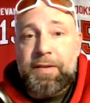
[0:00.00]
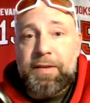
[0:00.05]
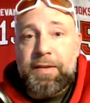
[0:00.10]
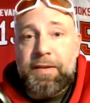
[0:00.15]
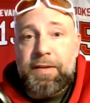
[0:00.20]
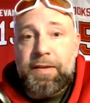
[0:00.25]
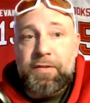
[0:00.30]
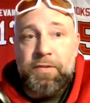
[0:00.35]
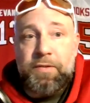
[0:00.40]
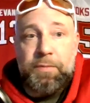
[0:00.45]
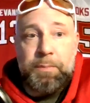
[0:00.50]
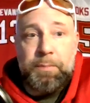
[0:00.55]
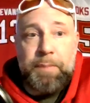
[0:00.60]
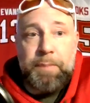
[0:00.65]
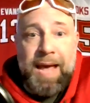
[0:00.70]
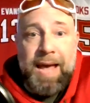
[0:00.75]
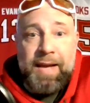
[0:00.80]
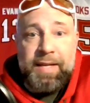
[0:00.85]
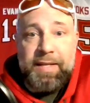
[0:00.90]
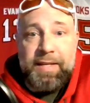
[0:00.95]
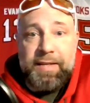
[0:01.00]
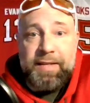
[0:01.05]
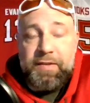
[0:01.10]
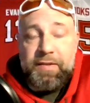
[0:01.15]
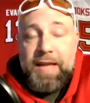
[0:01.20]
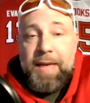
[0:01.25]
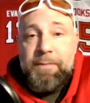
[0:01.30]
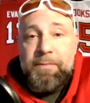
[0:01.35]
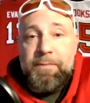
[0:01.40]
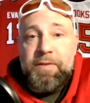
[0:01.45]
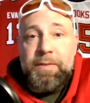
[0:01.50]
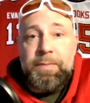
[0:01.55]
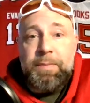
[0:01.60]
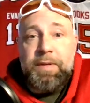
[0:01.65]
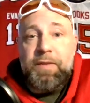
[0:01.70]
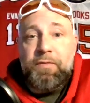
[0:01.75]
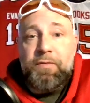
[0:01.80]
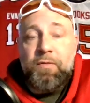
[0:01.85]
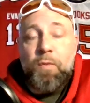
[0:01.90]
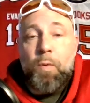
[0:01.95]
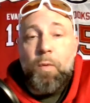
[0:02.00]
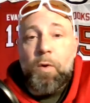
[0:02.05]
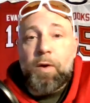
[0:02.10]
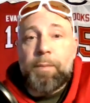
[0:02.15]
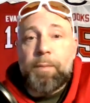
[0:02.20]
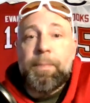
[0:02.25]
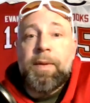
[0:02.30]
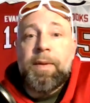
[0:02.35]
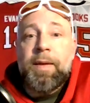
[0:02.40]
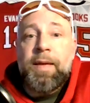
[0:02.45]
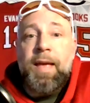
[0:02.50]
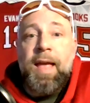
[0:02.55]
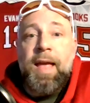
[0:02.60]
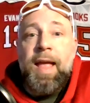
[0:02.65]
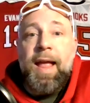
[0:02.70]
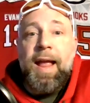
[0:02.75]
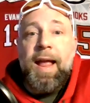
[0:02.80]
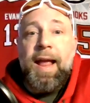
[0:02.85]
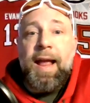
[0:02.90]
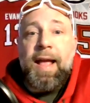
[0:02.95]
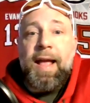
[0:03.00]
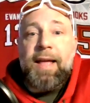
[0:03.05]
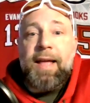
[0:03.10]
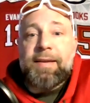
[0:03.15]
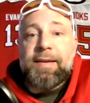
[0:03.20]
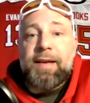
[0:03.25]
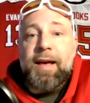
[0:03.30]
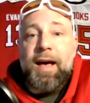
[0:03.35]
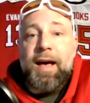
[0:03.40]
his back in his MVP form. And